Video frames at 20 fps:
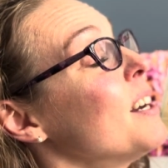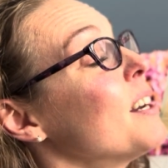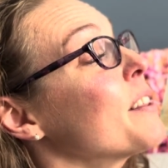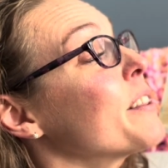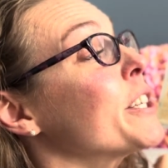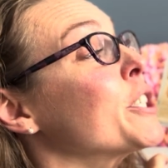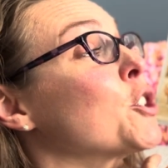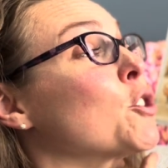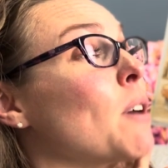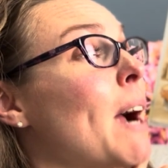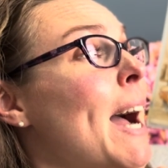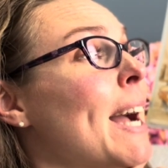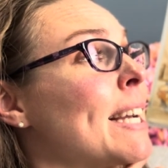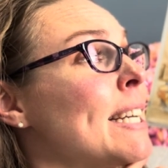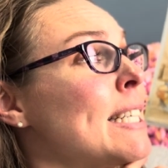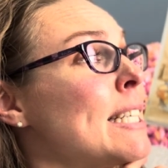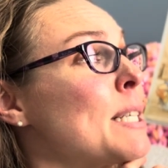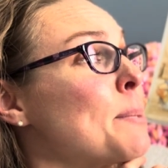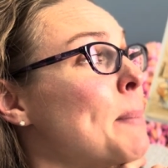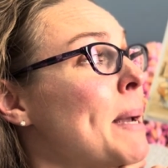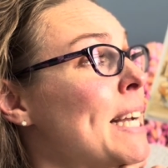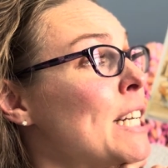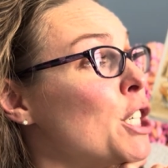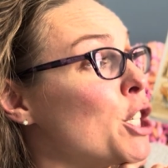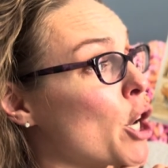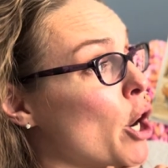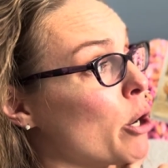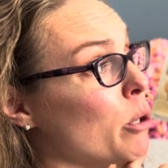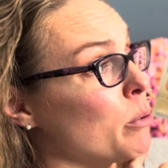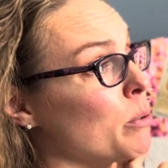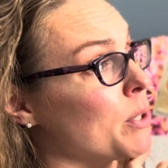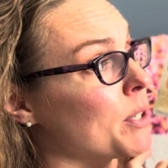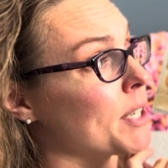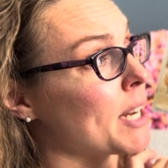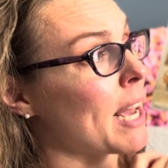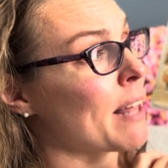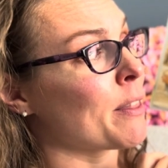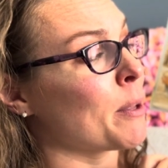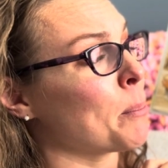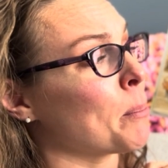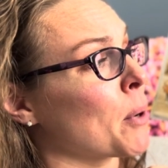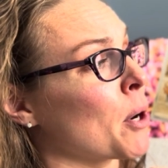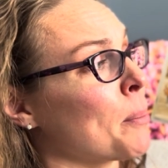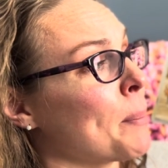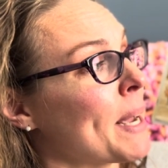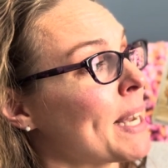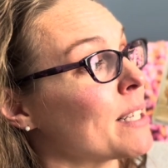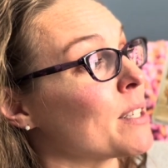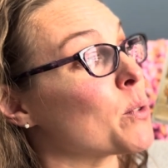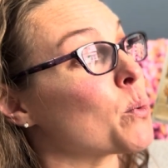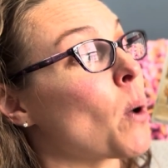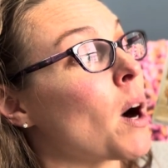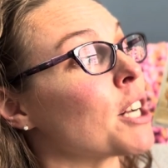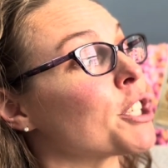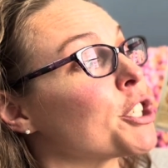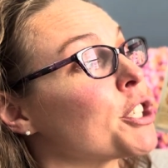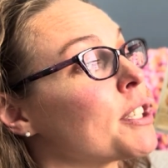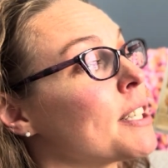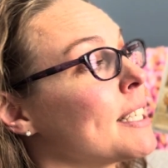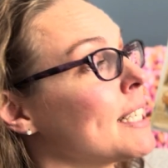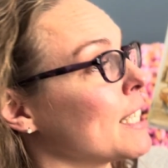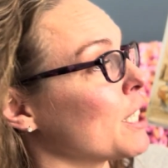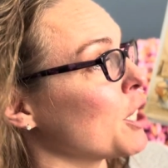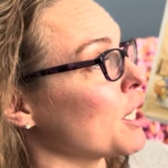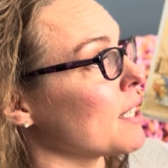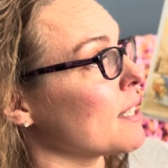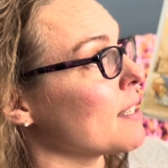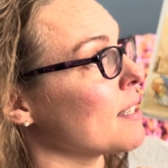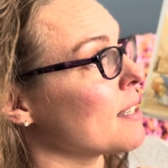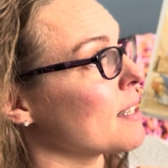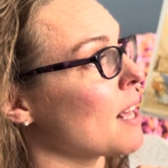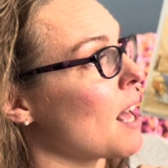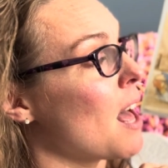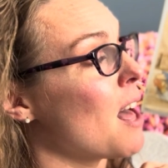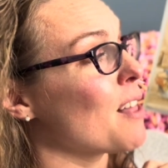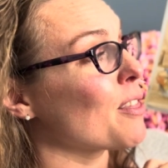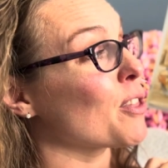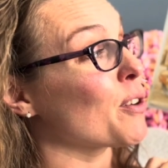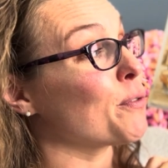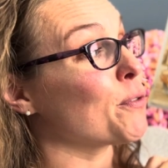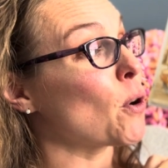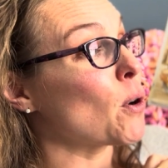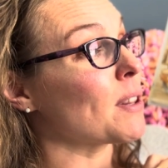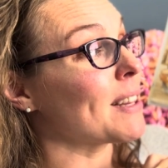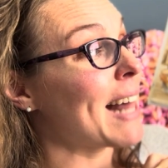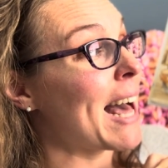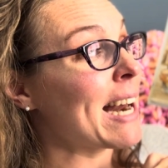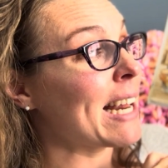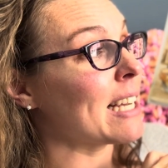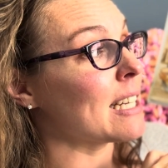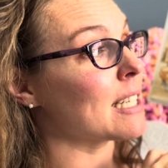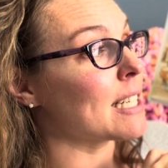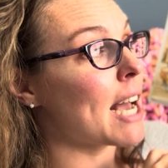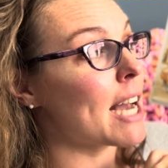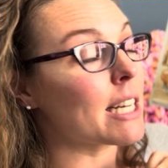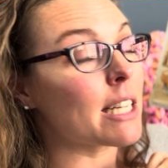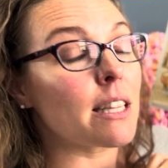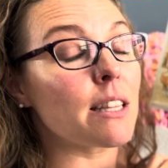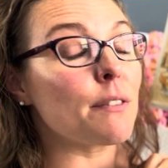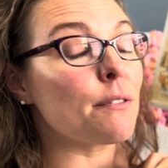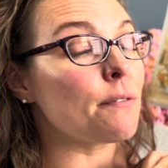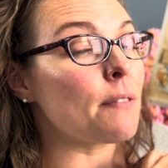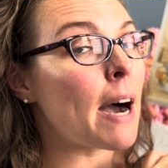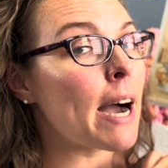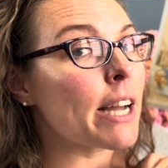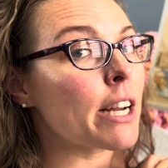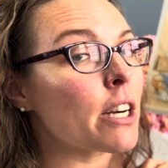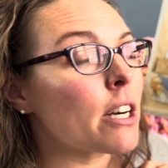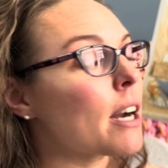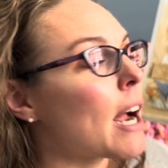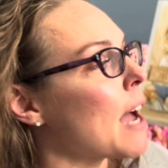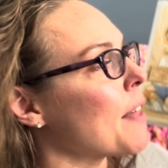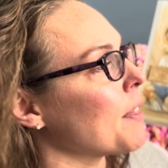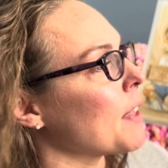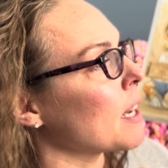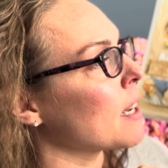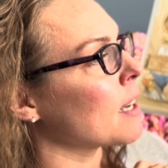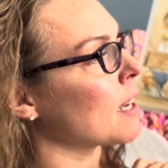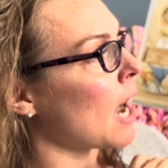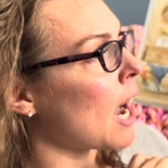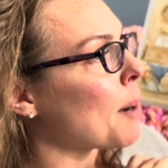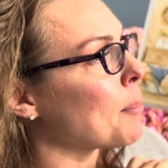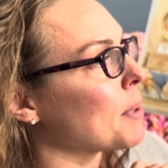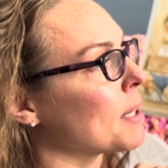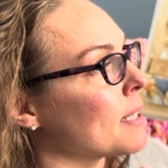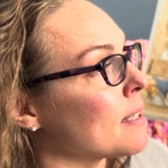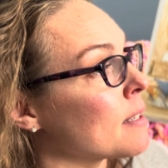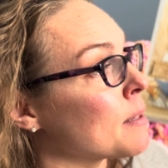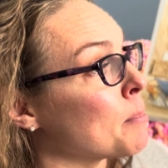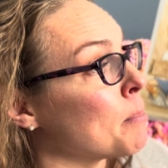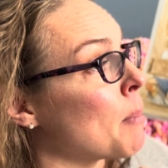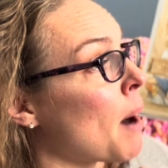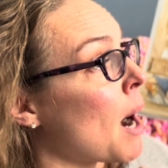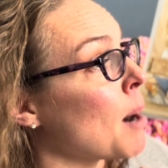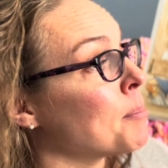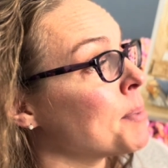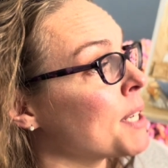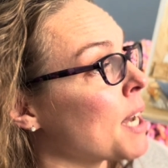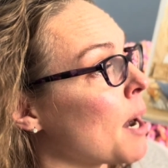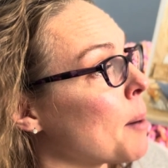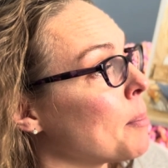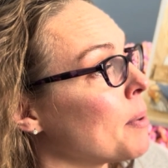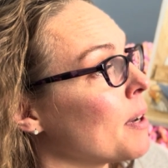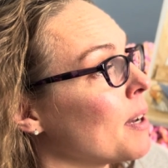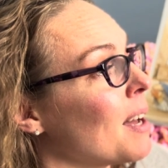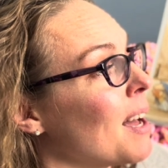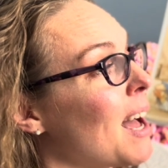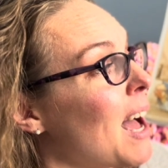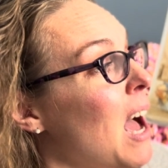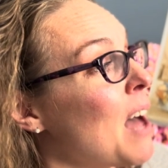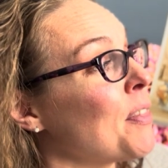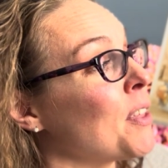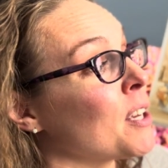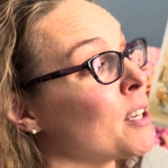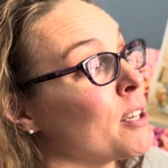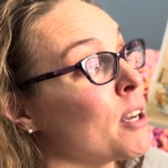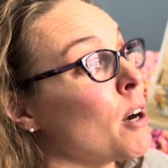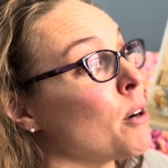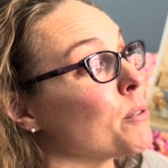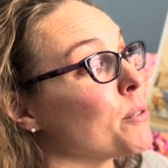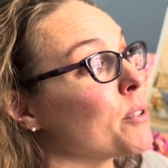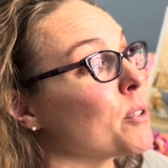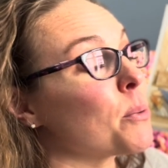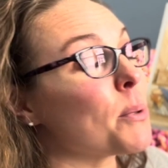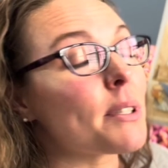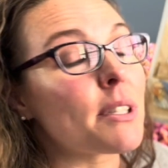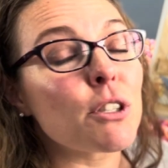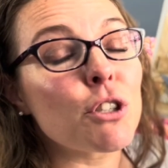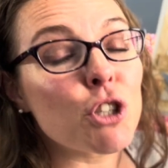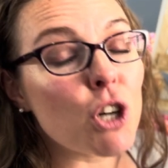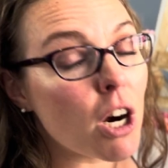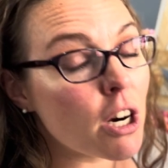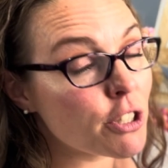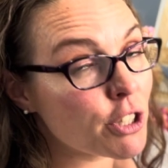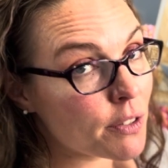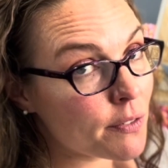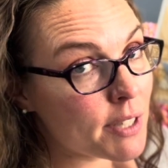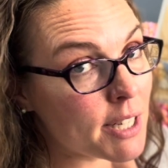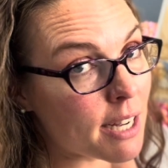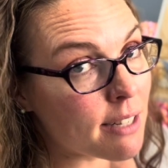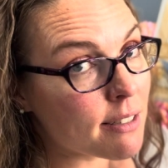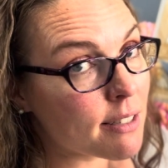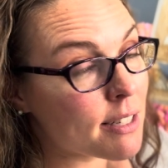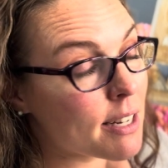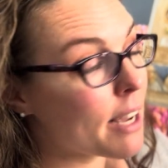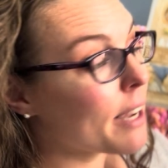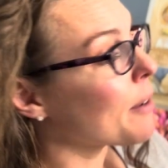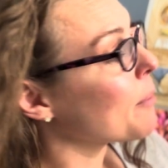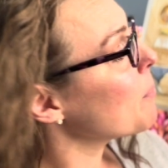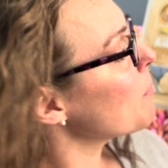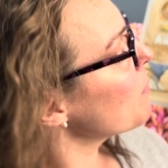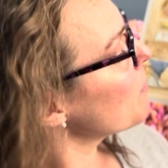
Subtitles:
The dragons made toast and the mermaids washed the dishes. The Folletti tended the fire and the goblins mopped up and the ghost was in charge of dusting.